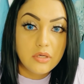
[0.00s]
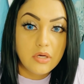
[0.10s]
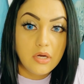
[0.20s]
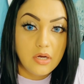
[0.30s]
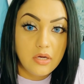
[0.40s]

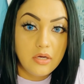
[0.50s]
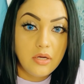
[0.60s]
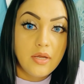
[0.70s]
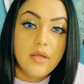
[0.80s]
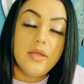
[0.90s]
uh huh,
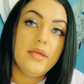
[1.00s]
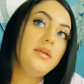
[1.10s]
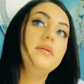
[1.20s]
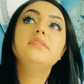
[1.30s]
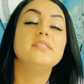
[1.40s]

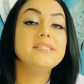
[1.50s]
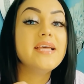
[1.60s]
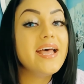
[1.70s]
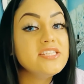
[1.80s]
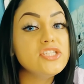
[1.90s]
to
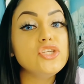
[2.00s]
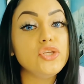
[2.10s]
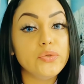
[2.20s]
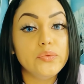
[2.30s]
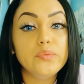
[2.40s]
test
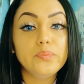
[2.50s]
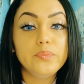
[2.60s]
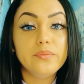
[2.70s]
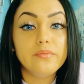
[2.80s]
you,